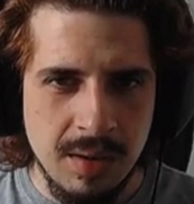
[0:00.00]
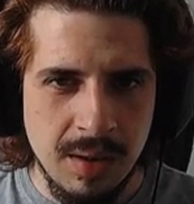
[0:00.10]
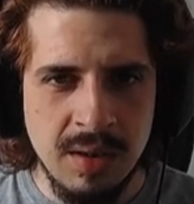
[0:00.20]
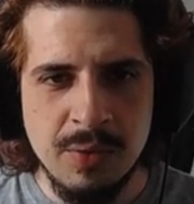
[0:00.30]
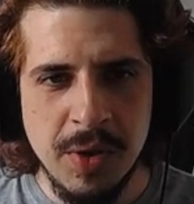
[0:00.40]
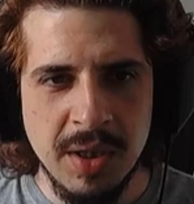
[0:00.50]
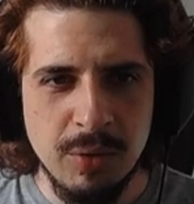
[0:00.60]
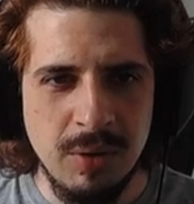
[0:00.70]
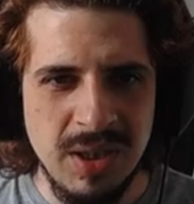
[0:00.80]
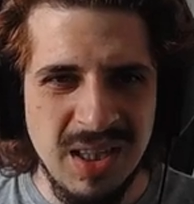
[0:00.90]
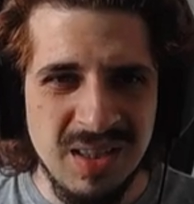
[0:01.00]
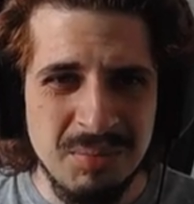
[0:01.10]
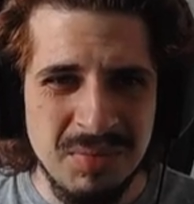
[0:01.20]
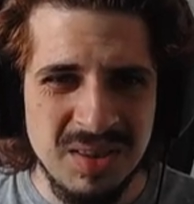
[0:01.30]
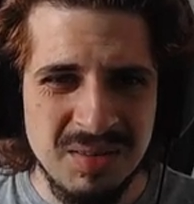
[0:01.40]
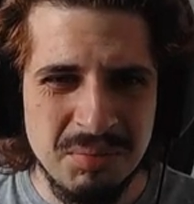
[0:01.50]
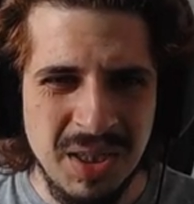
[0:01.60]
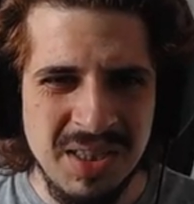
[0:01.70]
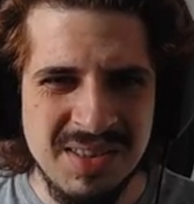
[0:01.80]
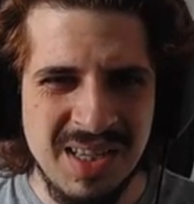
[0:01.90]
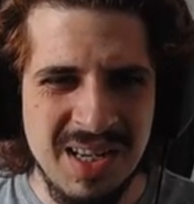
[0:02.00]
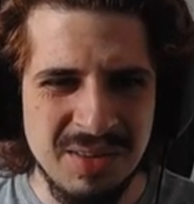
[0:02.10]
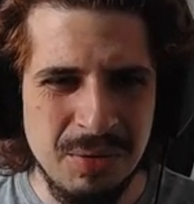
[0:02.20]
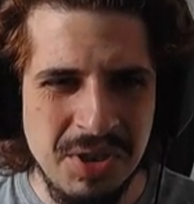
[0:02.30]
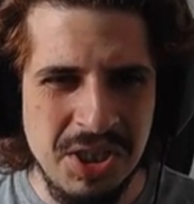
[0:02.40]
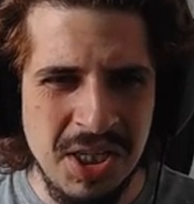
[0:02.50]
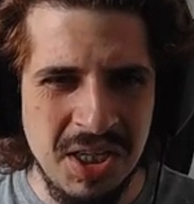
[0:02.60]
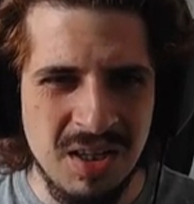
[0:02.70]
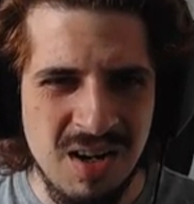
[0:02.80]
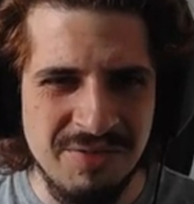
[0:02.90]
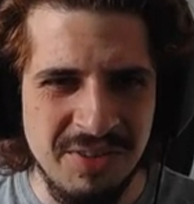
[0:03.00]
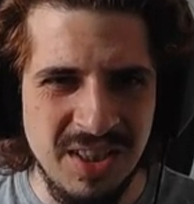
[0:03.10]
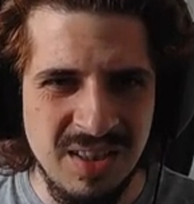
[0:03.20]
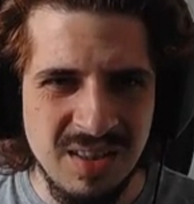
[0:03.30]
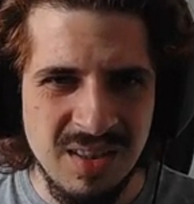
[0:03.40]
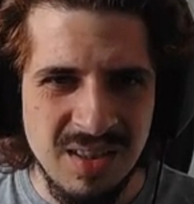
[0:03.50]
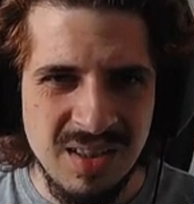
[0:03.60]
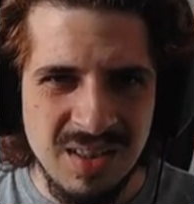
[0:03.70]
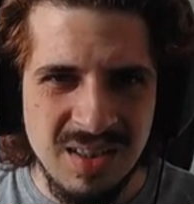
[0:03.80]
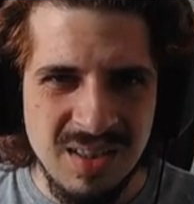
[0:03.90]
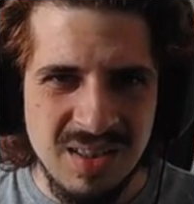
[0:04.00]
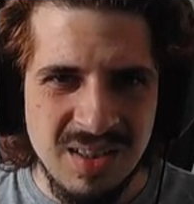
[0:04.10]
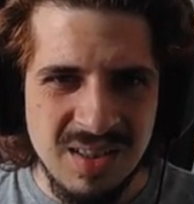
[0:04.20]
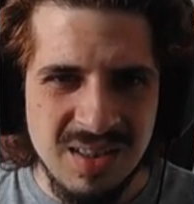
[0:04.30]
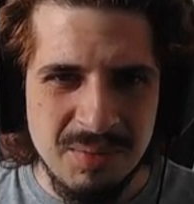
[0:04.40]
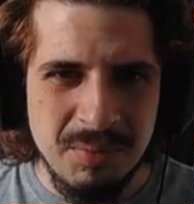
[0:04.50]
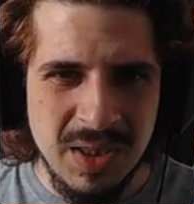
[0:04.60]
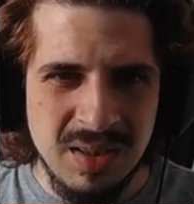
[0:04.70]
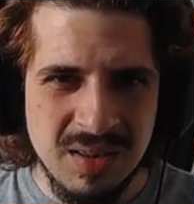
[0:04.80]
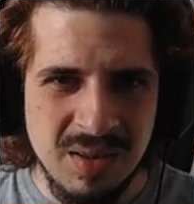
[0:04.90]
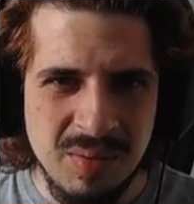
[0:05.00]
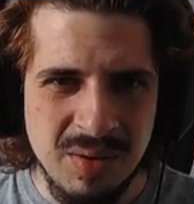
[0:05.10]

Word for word: I guess we can do Liam, but he's gonna do a shitty coffee. Milk.